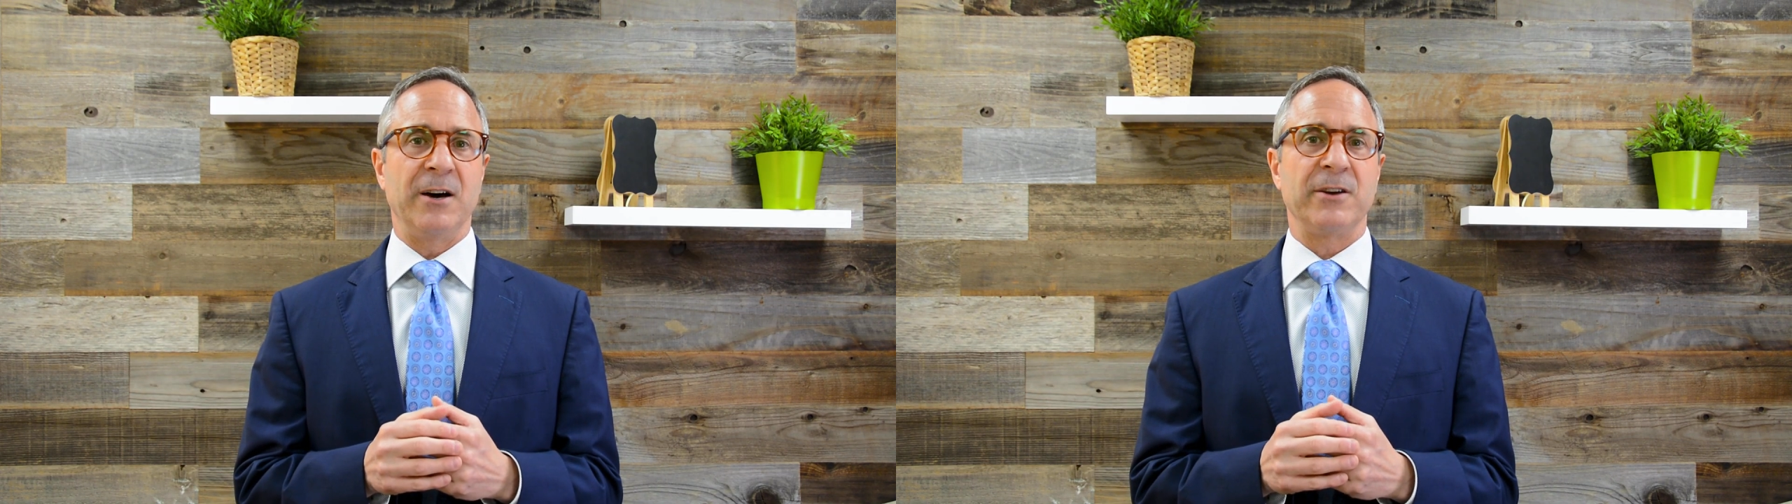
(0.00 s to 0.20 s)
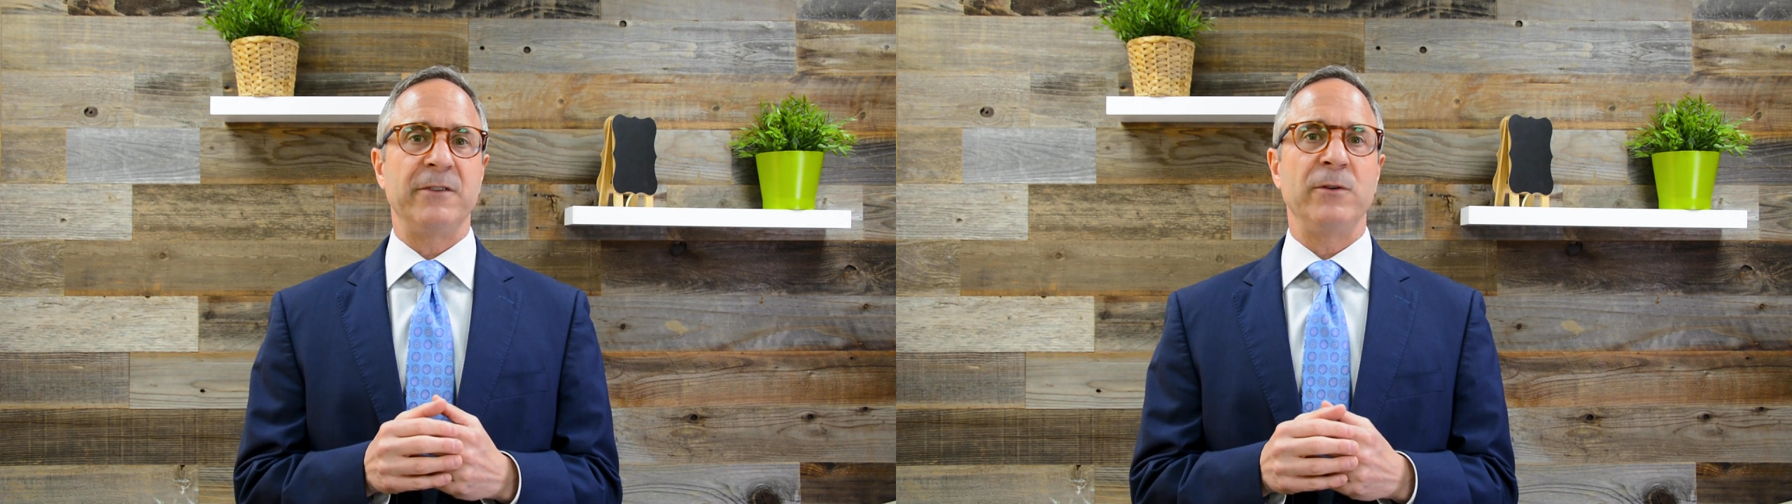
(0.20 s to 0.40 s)

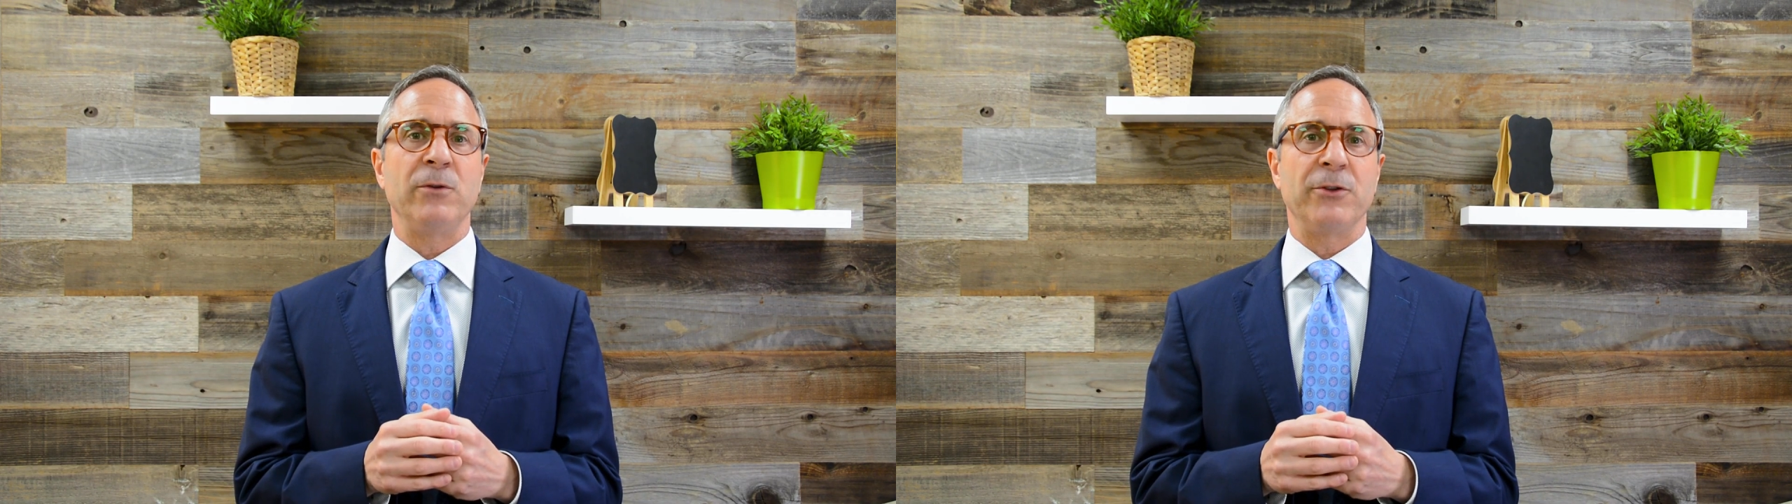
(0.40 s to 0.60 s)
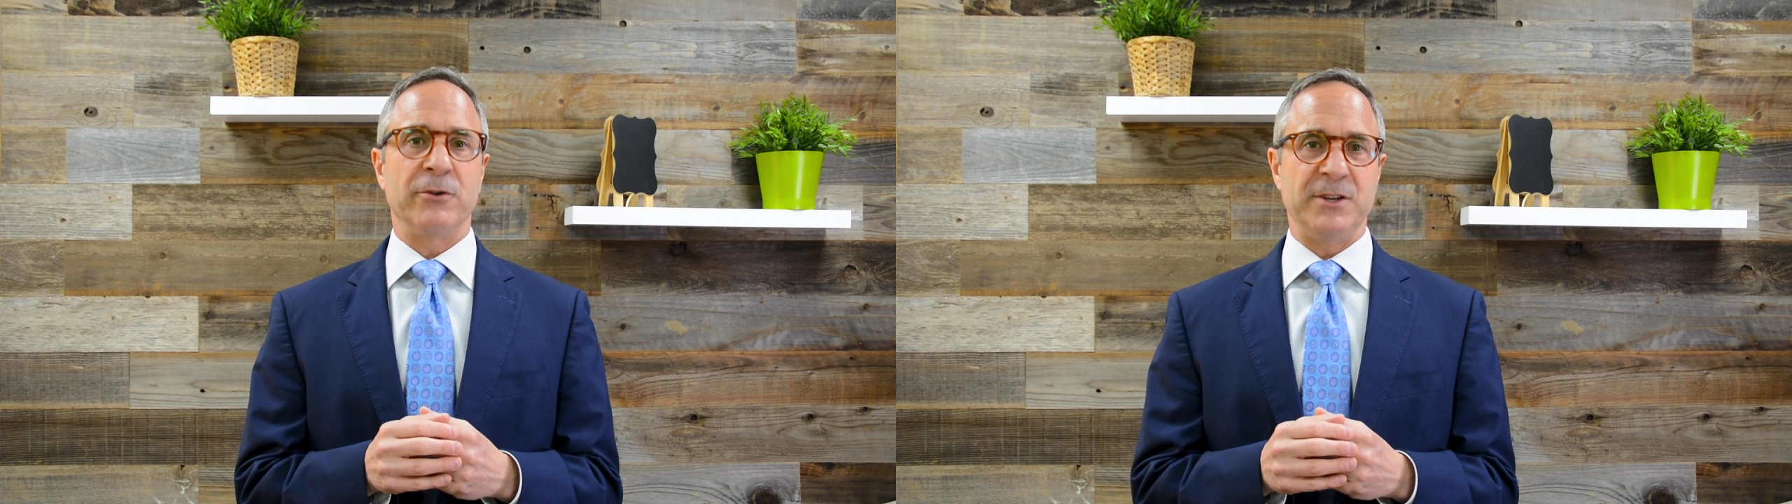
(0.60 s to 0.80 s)
I'll give you
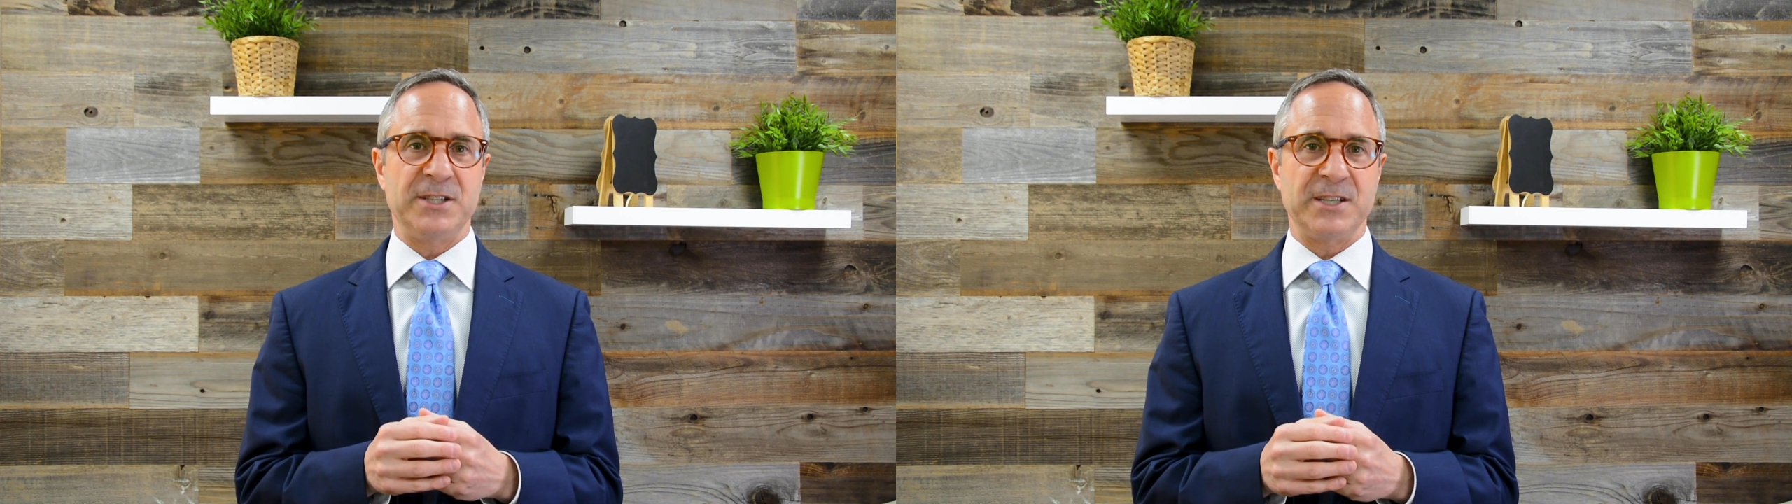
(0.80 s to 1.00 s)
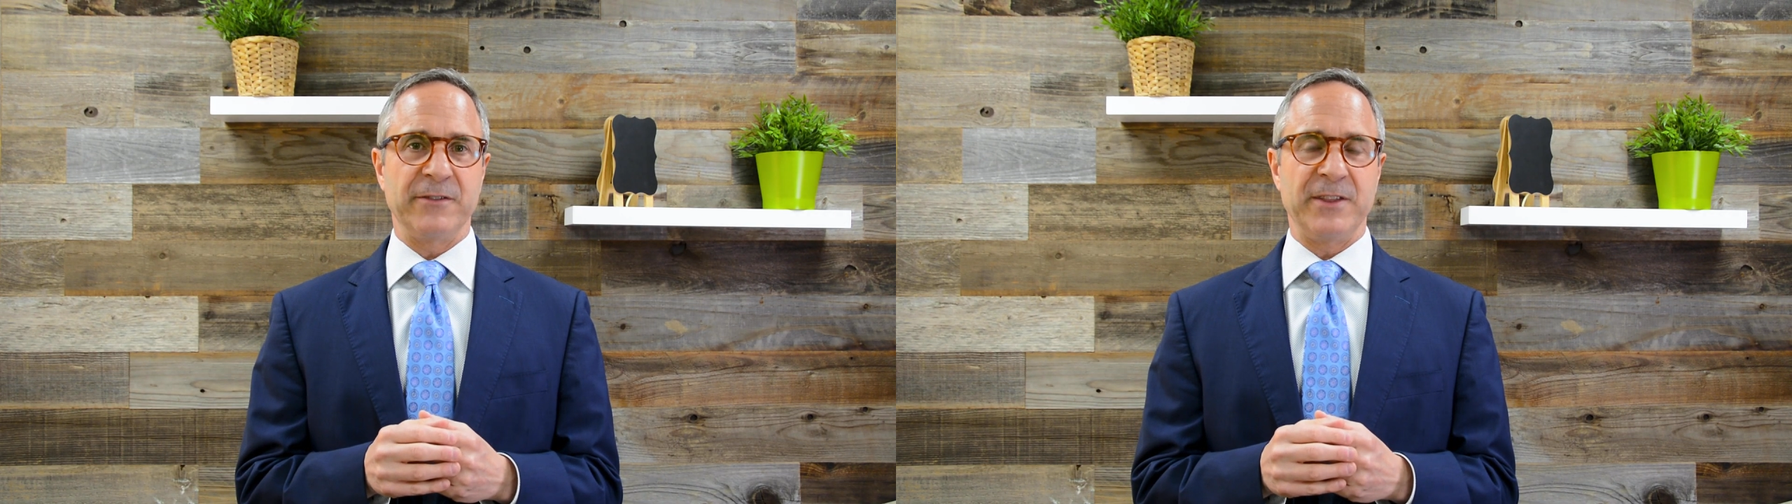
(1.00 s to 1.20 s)

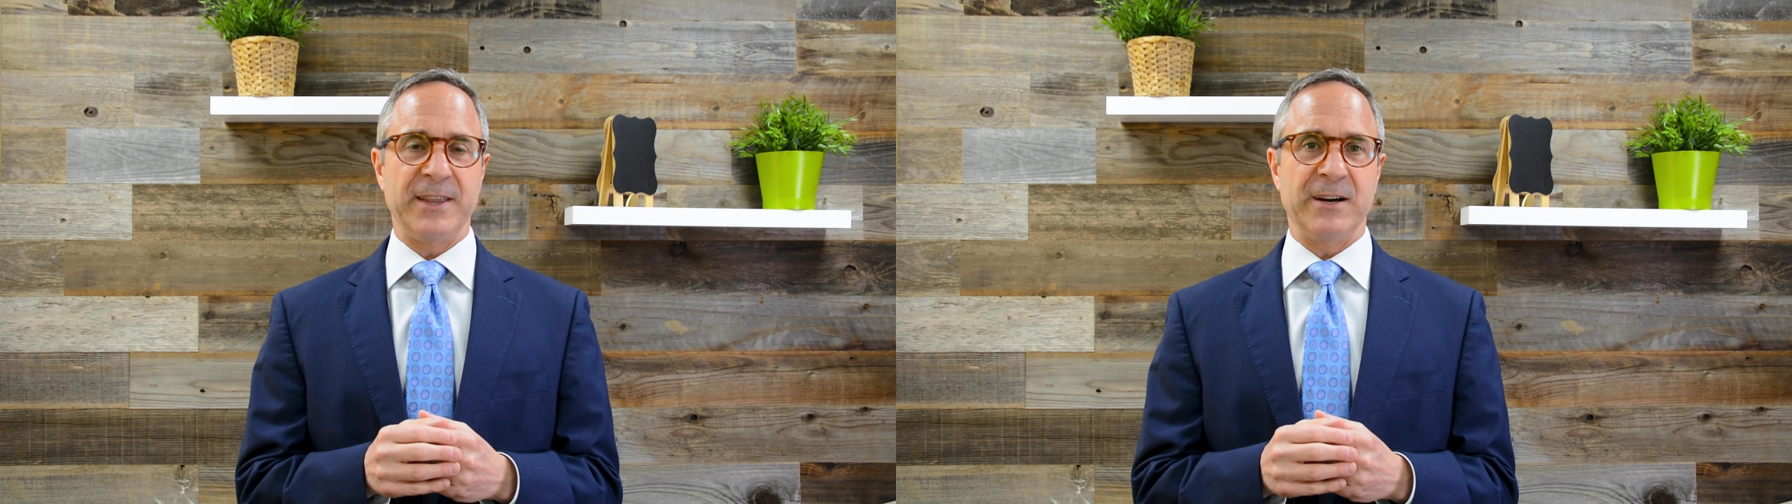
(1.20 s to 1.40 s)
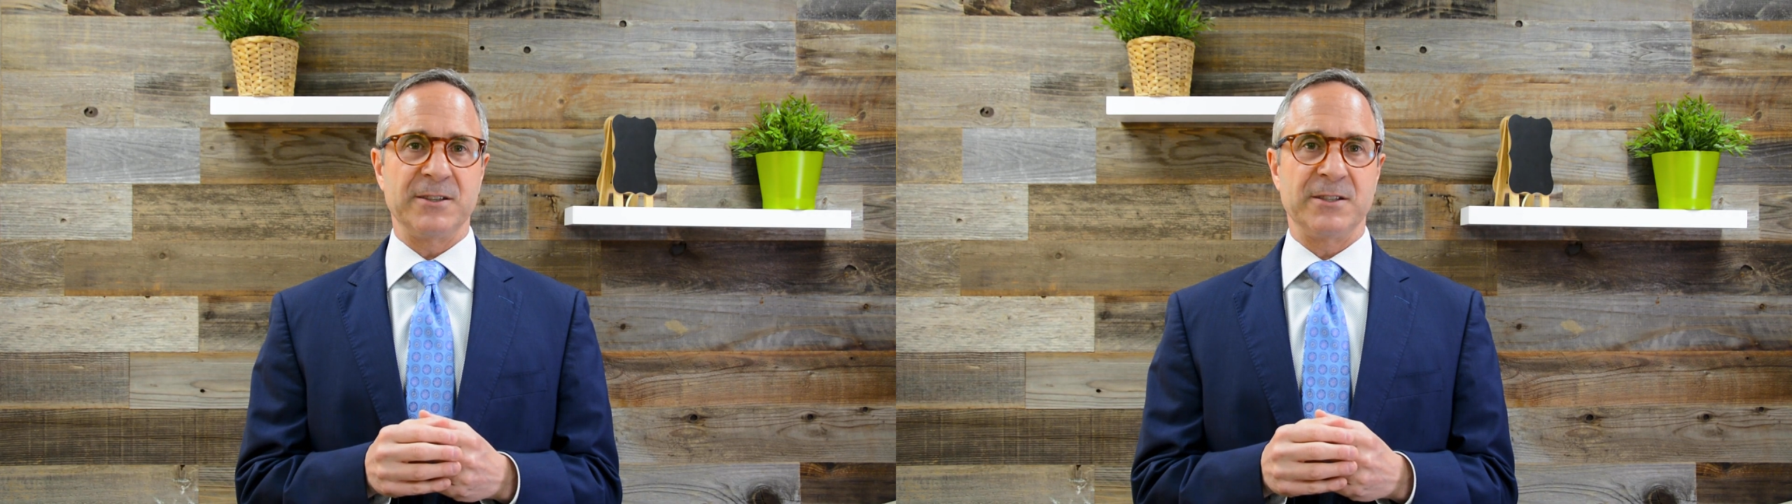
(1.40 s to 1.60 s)

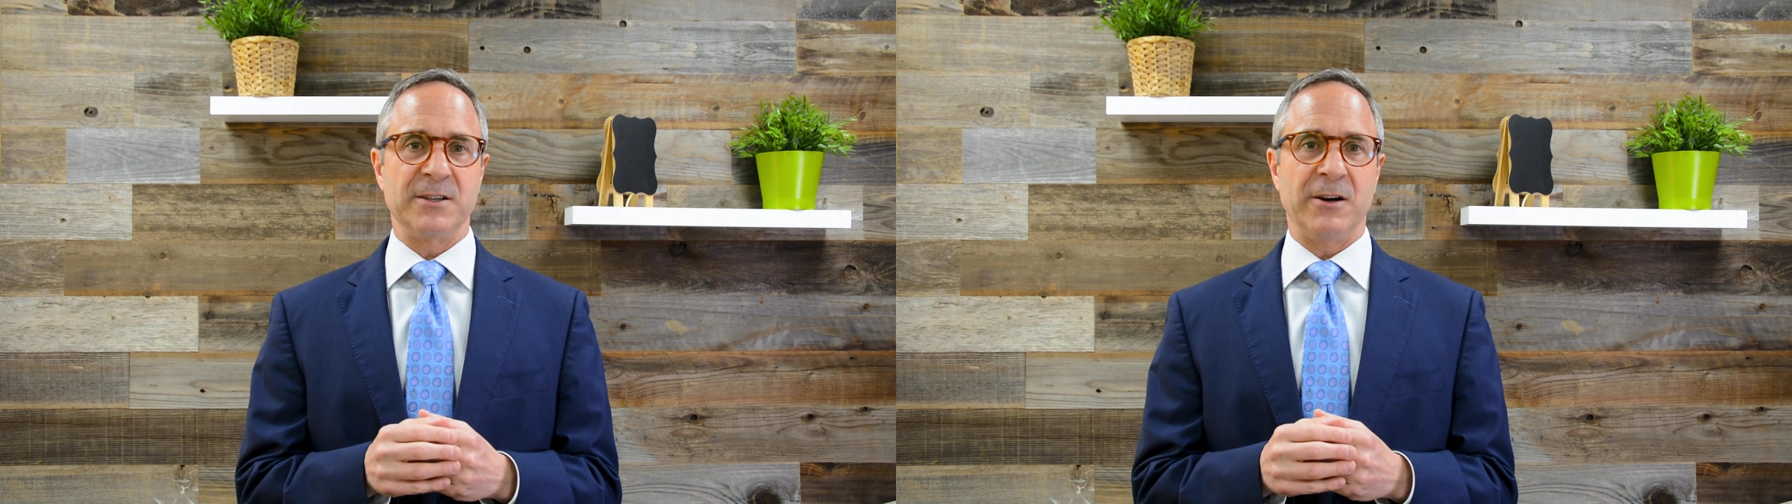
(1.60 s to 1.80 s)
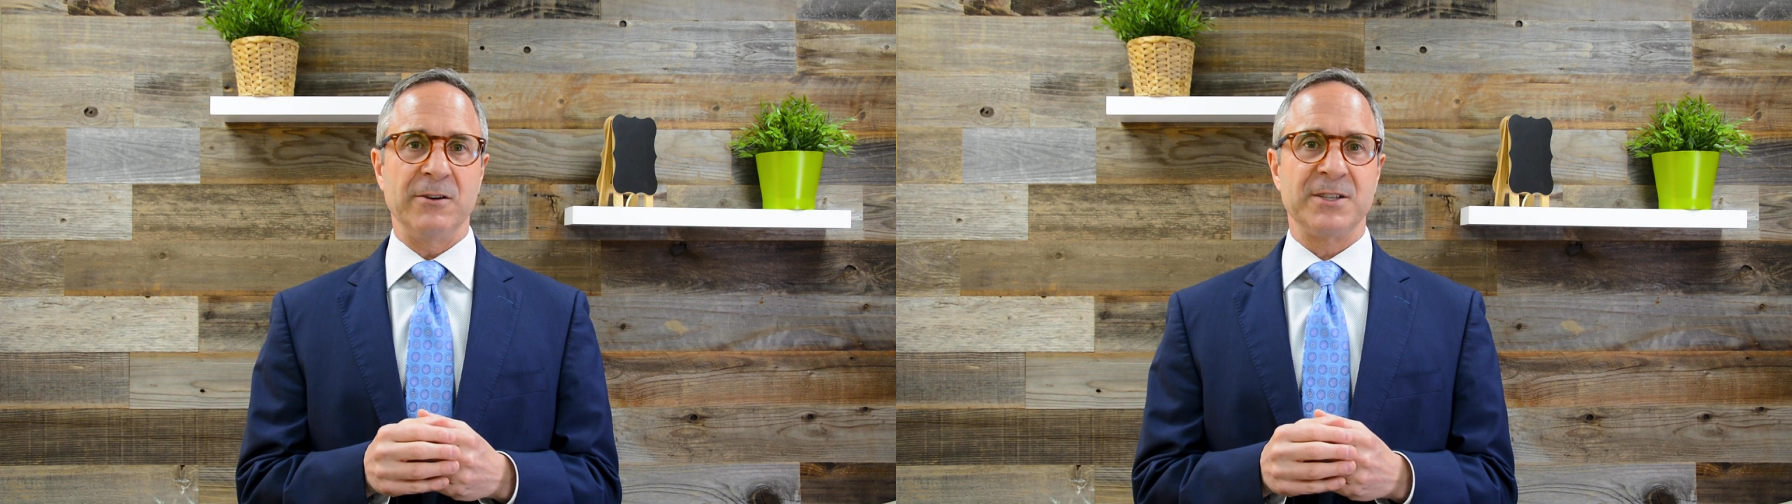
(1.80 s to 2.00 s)

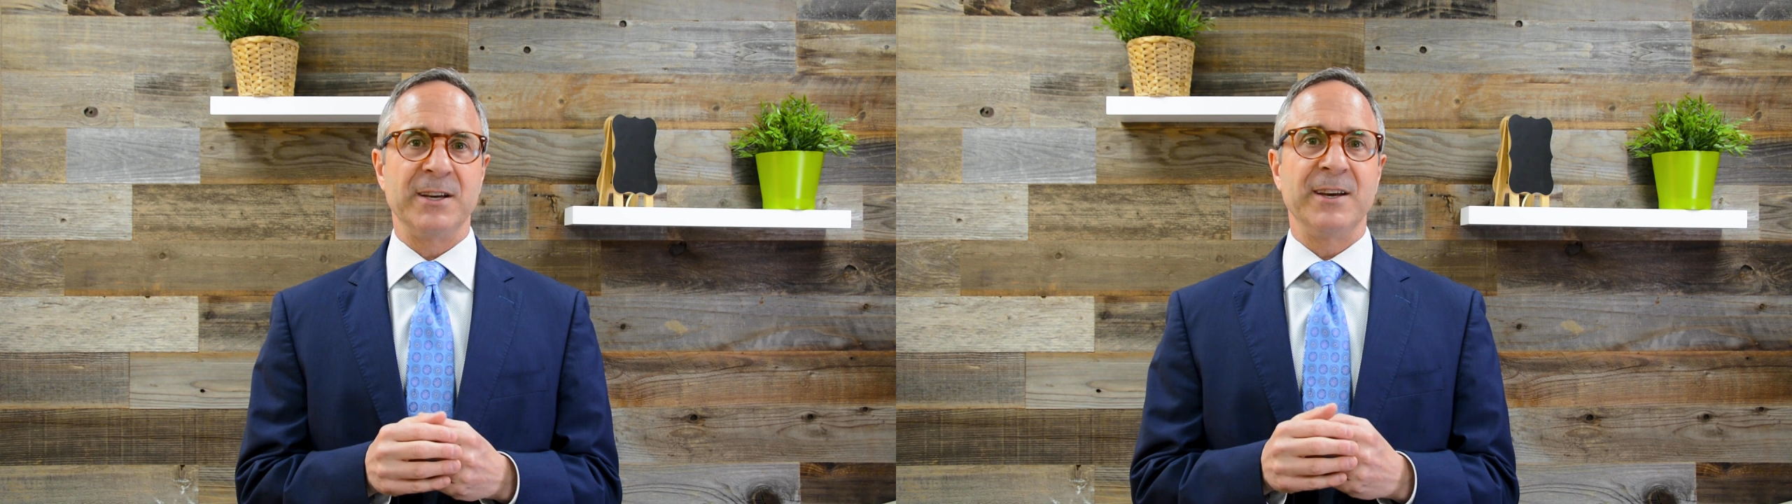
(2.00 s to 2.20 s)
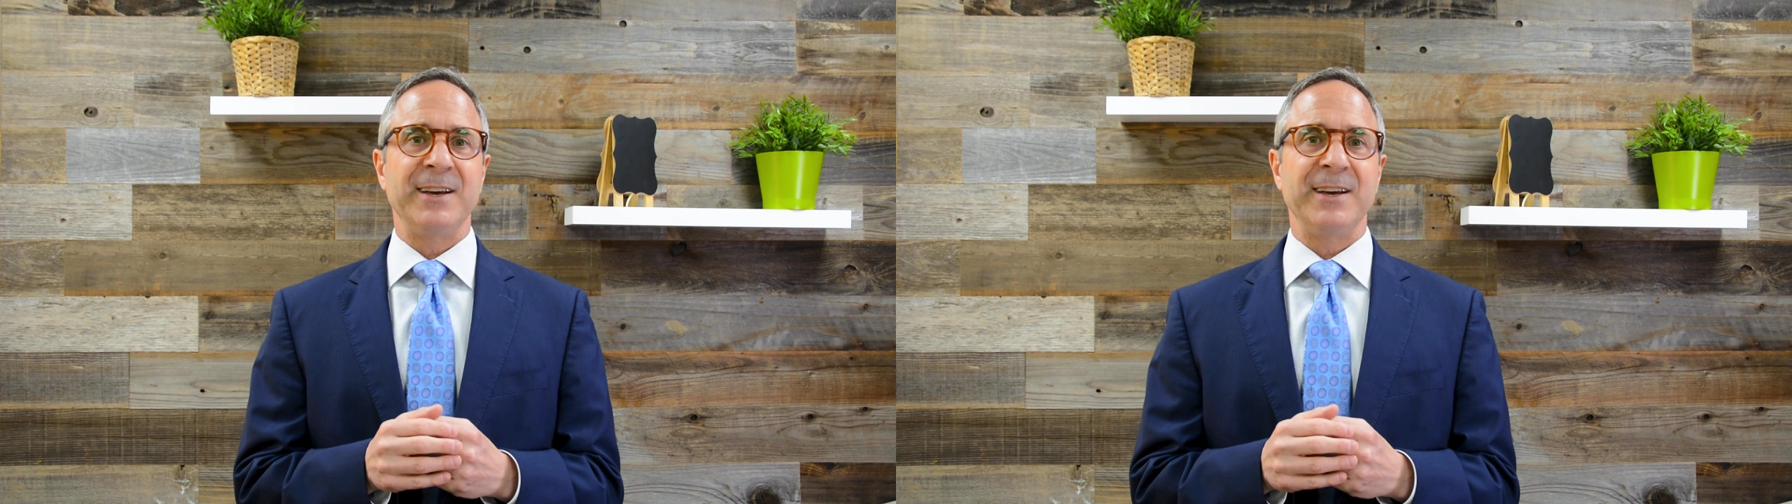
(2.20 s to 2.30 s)
$37,000.